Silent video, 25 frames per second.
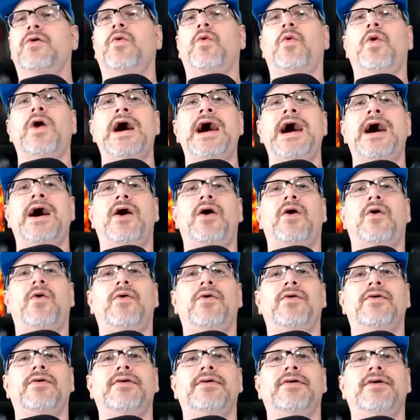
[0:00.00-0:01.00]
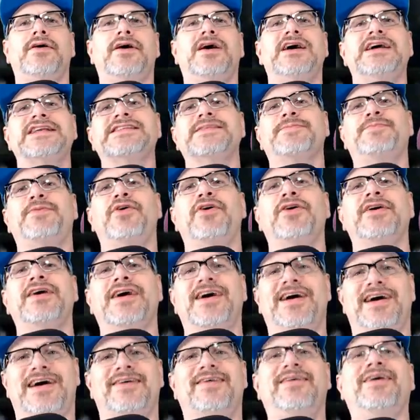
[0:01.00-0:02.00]
Wow. Oh, that's a poke.
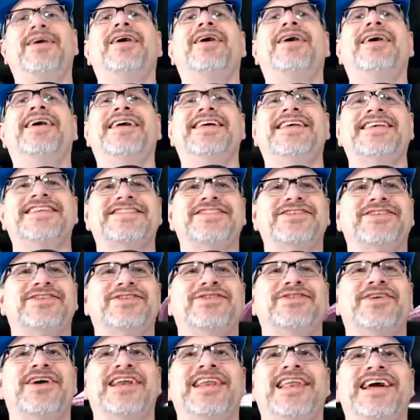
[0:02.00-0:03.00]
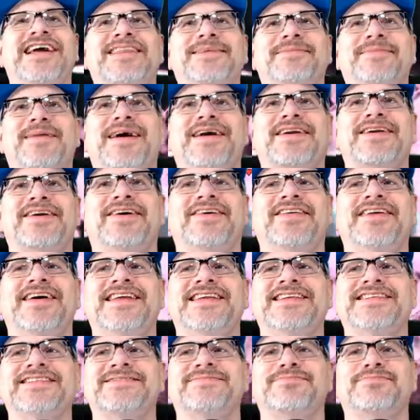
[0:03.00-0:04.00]
Oh, that is so cool. I like the background.
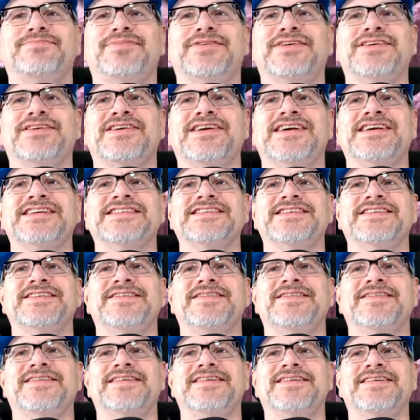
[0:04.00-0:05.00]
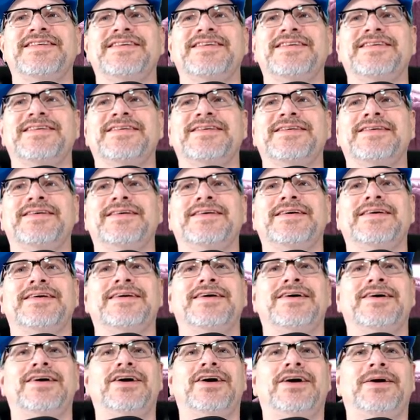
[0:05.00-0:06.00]
That is pretty crazy.
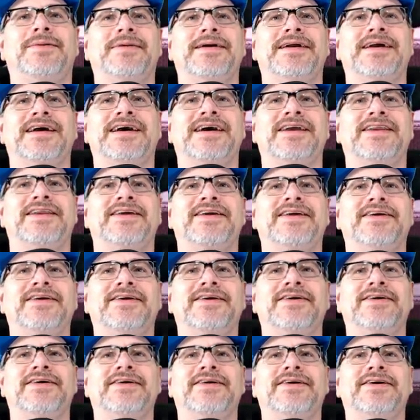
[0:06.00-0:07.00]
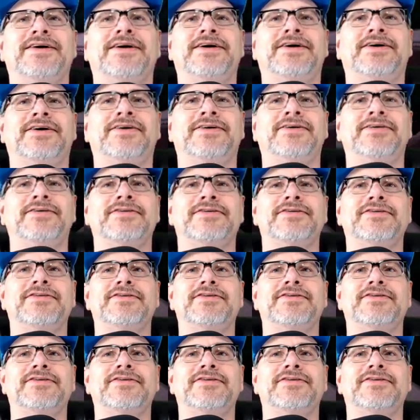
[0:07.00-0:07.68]
Oh, my God. Uh oh